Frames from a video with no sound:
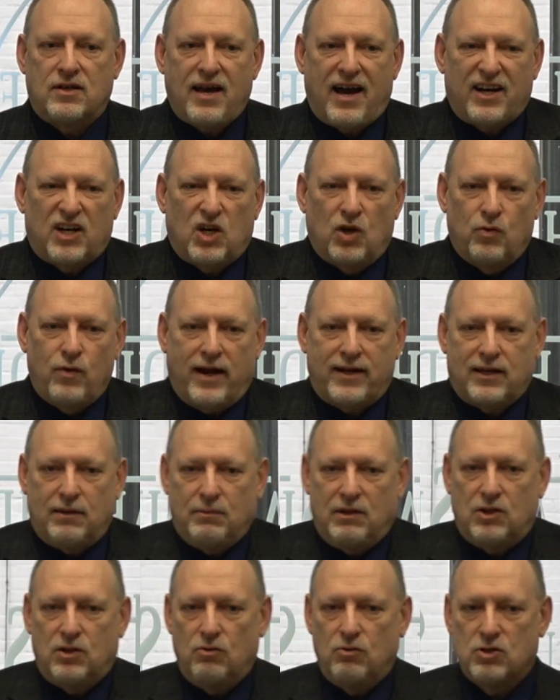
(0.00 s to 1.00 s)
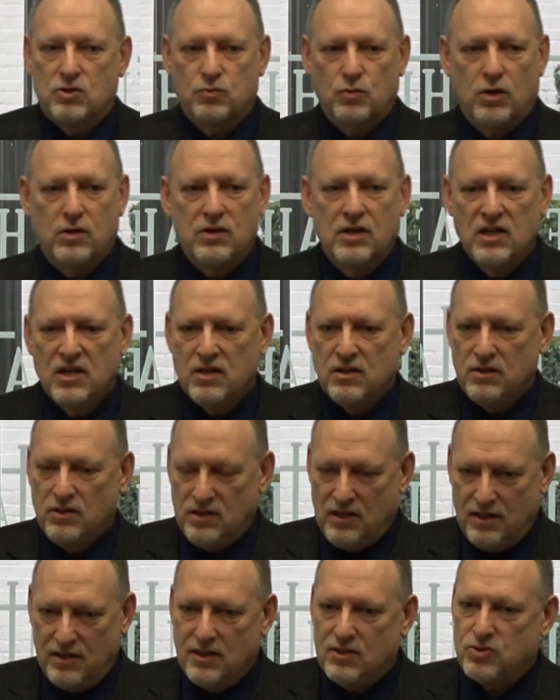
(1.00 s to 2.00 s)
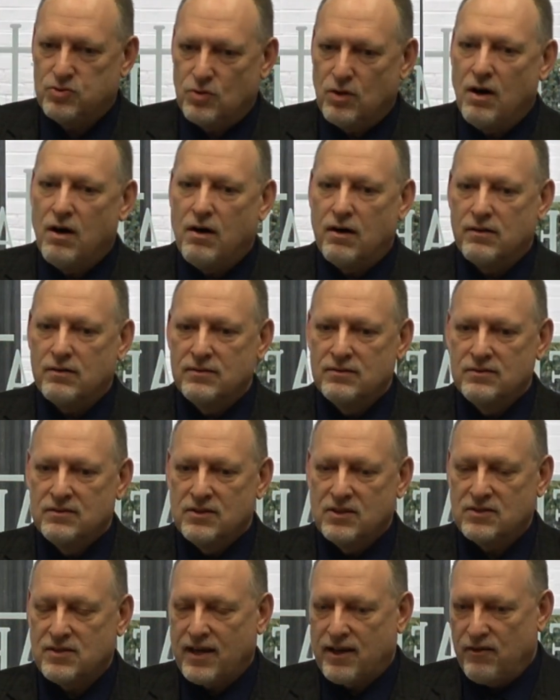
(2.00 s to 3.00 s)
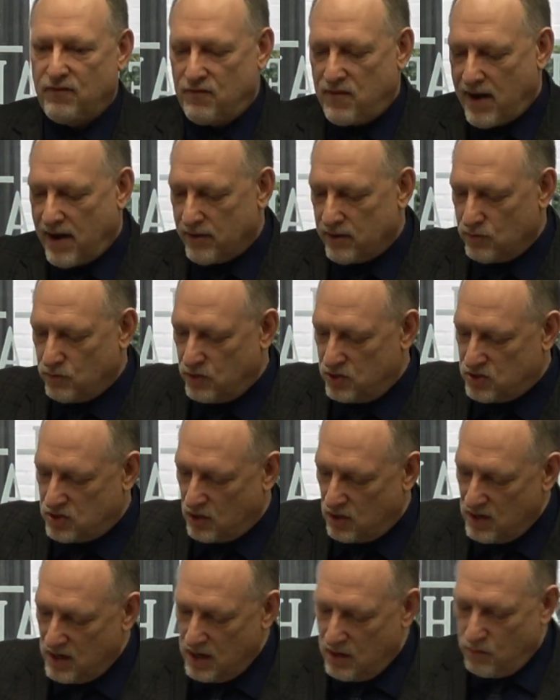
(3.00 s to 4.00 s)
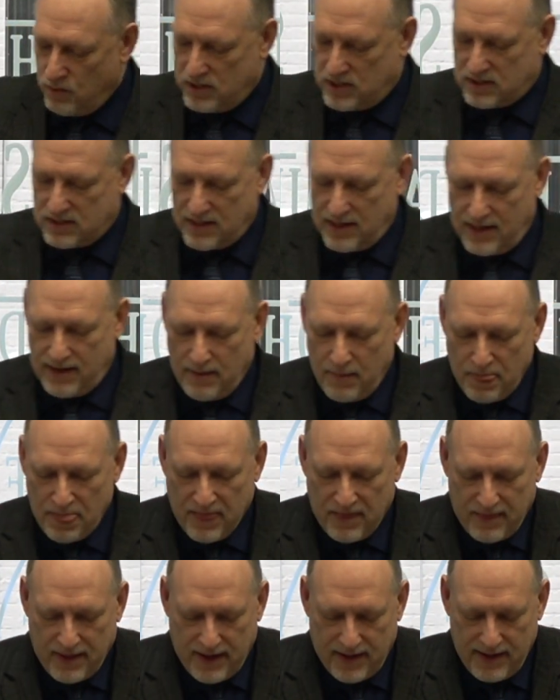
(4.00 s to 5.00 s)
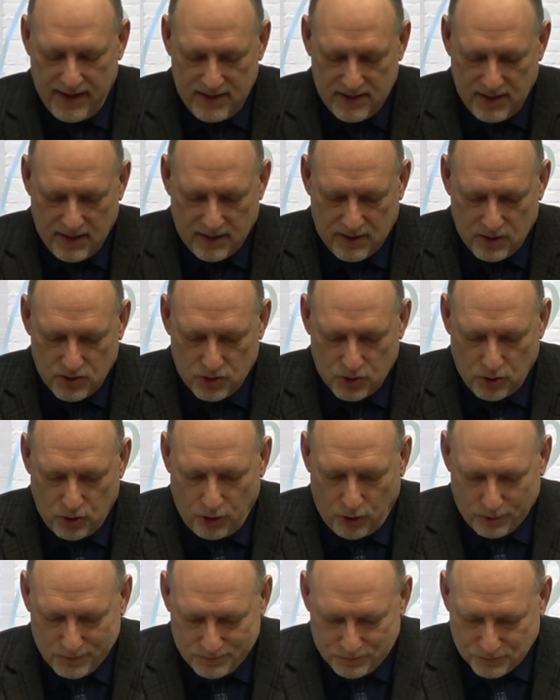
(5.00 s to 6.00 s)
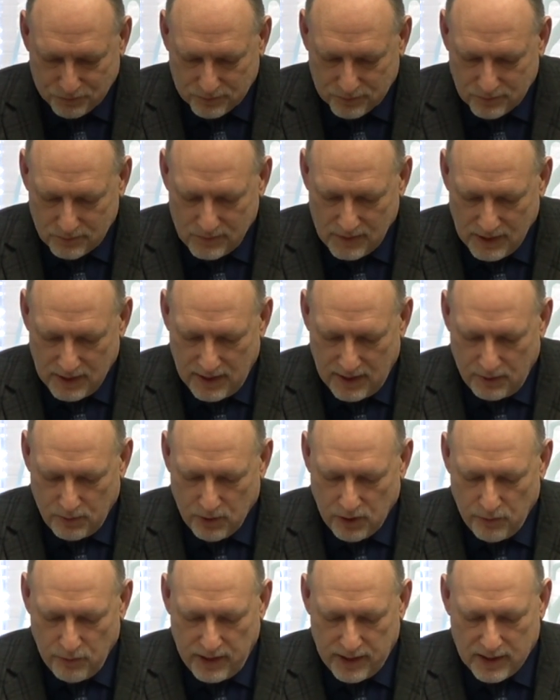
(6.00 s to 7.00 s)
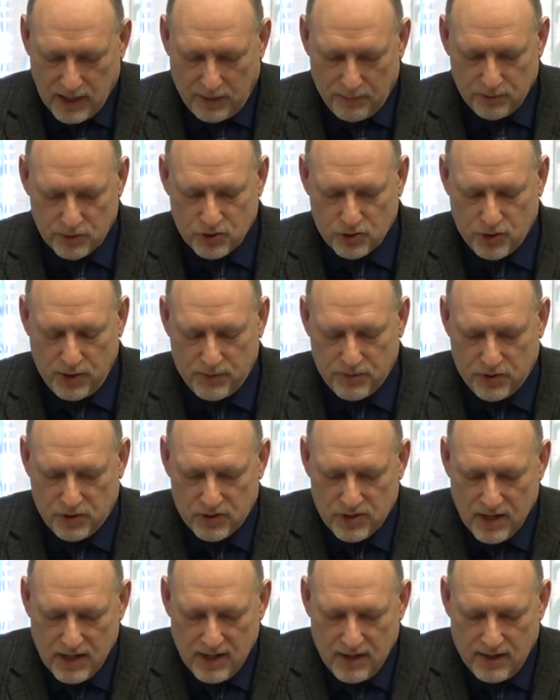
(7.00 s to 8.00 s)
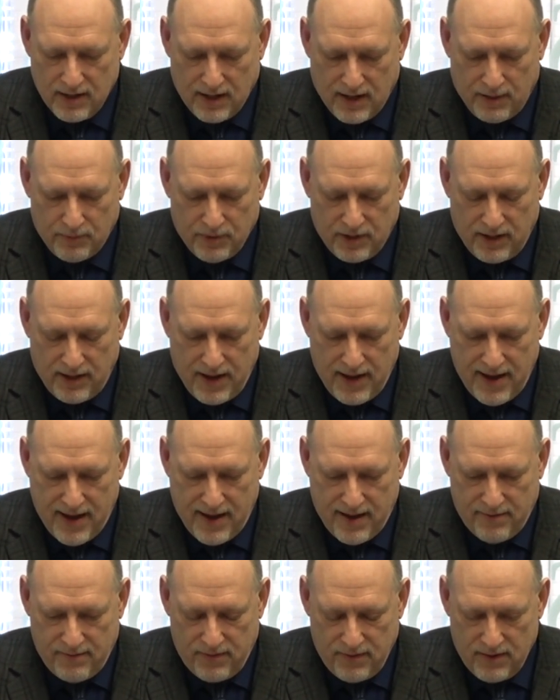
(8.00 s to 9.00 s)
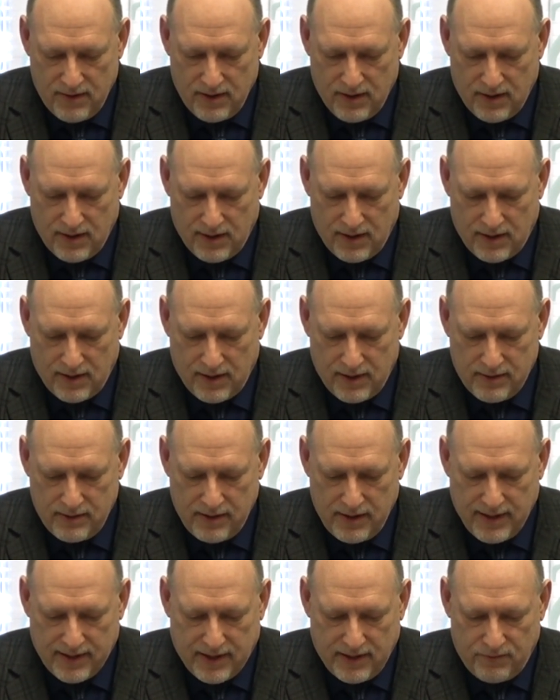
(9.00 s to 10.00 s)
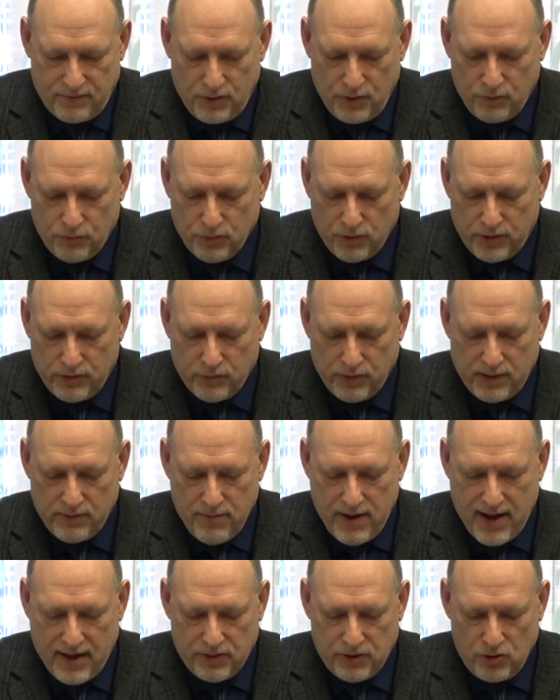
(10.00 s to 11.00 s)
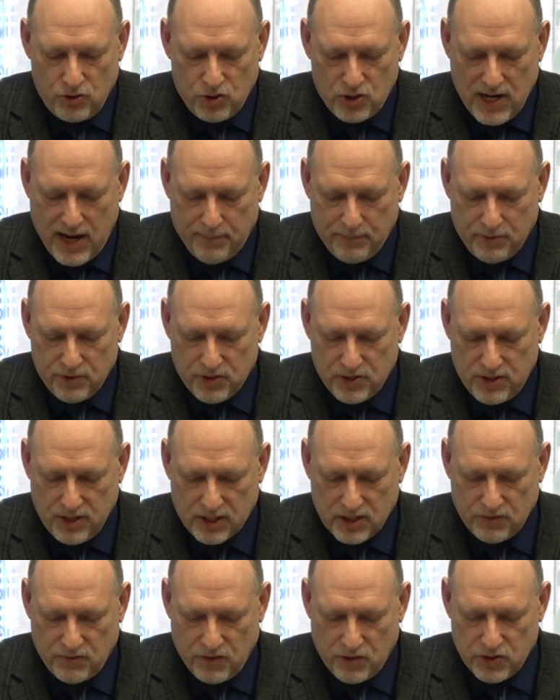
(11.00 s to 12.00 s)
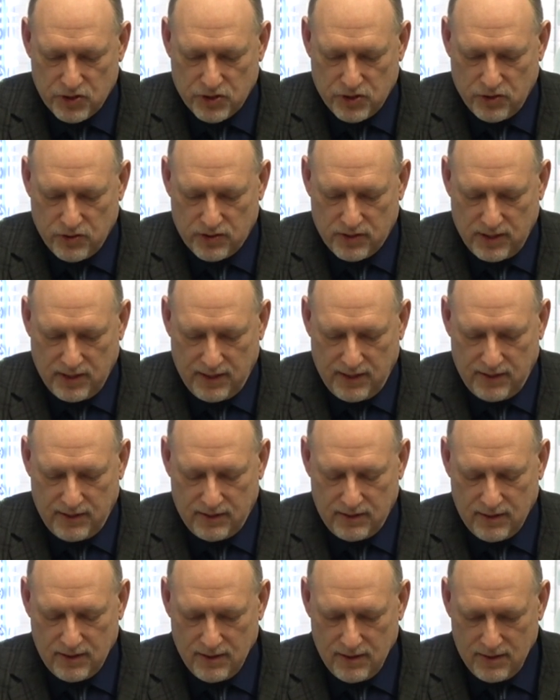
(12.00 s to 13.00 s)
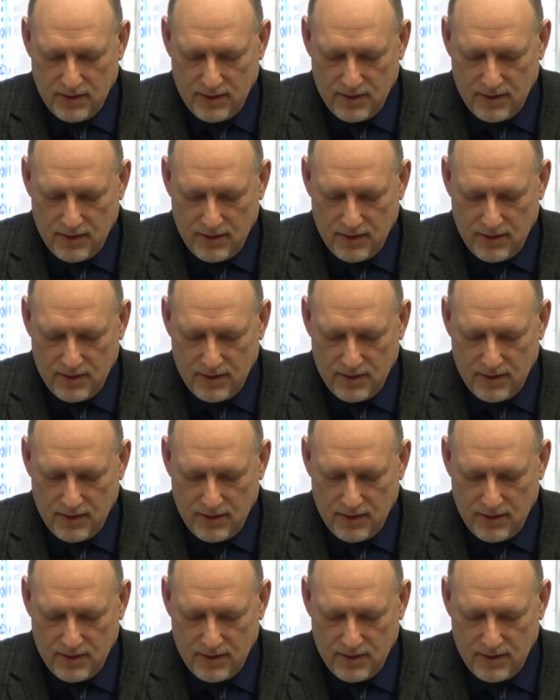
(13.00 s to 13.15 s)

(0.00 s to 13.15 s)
God corrected me through his word. You did this wrong. It's like a father would. So we see that he's in control. Uh, we're going to read a couple scriptures. I'm going to have uh, Nick, if you would read Matthew chapter 6, verse 13.